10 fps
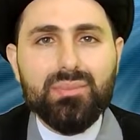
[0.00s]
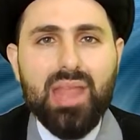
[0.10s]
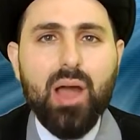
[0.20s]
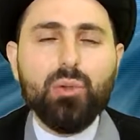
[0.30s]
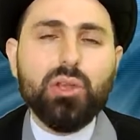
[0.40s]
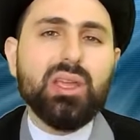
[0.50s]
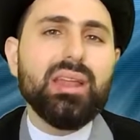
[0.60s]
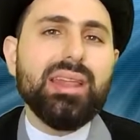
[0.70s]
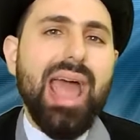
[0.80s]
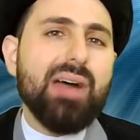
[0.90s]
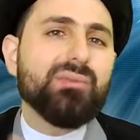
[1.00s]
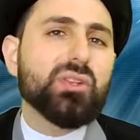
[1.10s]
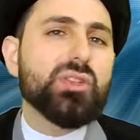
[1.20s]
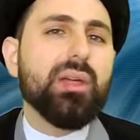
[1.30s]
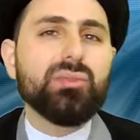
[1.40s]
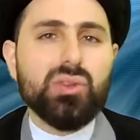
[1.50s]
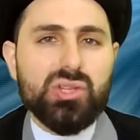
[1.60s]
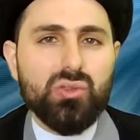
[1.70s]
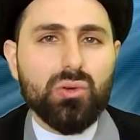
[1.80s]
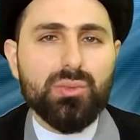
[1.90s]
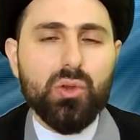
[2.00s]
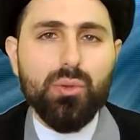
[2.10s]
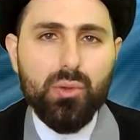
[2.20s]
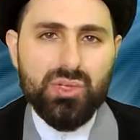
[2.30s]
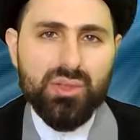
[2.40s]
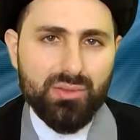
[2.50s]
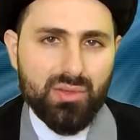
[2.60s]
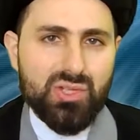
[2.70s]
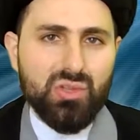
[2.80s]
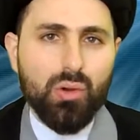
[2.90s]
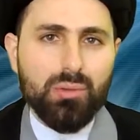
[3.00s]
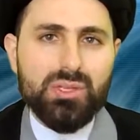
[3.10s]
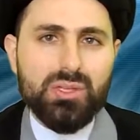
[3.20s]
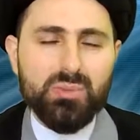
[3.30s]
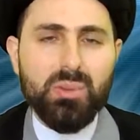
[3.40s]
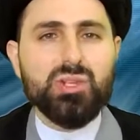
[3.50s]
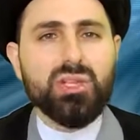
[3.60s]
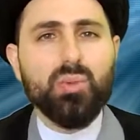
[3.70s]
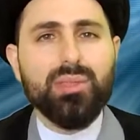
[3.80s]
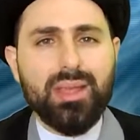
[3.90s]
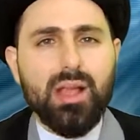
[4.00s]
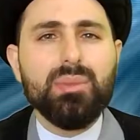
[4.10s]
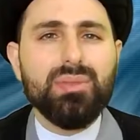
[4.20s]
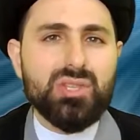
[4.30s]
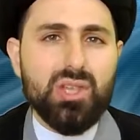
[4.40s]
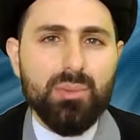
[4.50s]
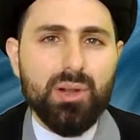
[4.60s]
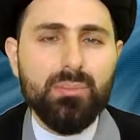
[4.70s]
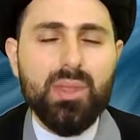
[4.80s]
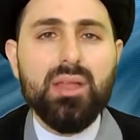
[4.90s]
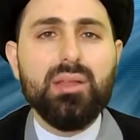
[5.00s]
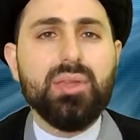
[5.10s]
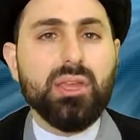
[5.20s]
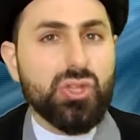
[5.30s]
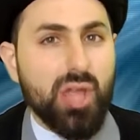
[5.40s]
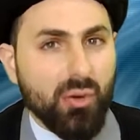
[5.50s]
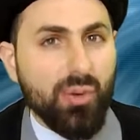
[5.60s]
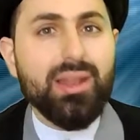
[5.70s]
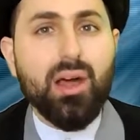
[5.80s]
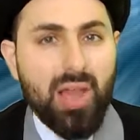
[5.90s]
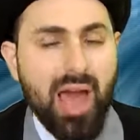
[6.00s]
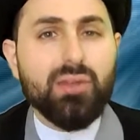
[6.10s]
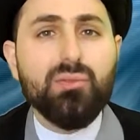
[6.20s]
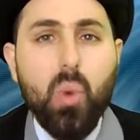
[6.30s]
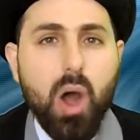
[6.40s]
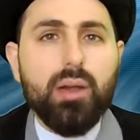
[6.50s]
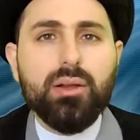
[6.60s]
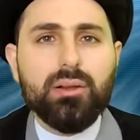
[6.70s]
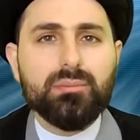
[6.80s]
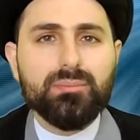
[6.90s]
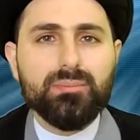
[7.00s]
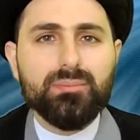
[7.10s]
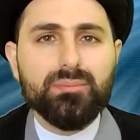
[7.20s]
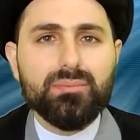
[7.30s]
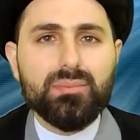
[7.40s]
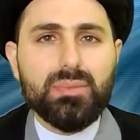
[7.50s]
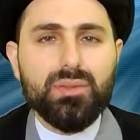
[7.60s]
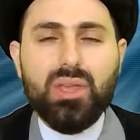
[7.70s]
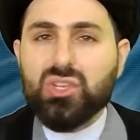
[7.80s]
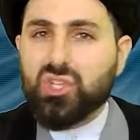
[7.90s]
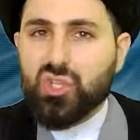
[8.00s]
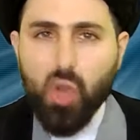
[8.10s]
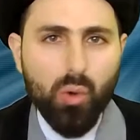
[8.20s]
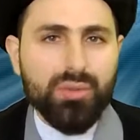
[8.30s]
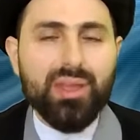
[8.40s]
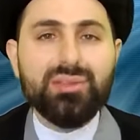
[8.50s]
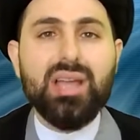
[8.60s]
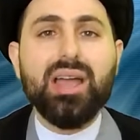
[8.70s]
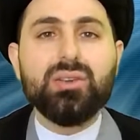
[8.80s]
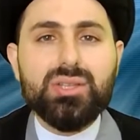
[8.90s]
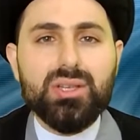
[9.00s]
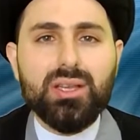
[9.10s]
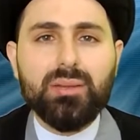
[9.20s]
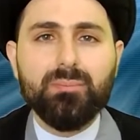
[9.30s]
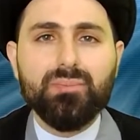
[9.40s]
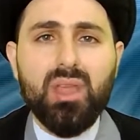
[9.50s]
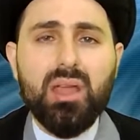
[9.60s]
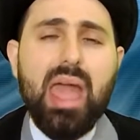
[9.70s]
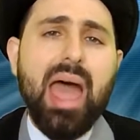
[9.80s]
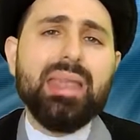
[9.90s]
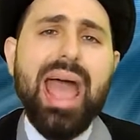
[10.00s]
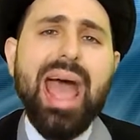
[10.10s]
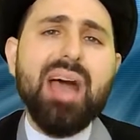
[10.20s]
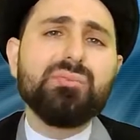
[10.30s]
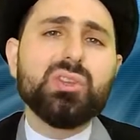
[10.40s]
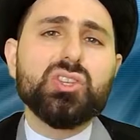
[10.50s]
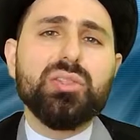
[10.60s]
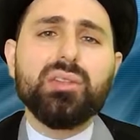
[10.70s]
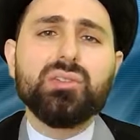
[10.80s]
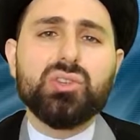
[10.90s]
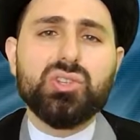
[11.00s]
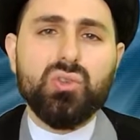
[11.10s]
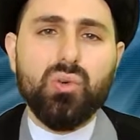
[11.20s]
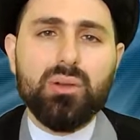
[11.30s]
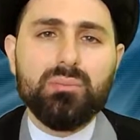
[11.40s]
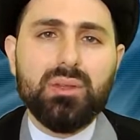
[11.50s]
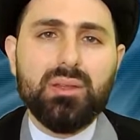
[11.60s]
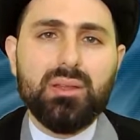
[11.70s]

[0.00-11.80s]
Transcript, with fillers: Now look at an average thunderstorm. You know those thunderstorms, especially when they come in the summer, they generate a lot of water. They soak the entire city. An average thunderstorm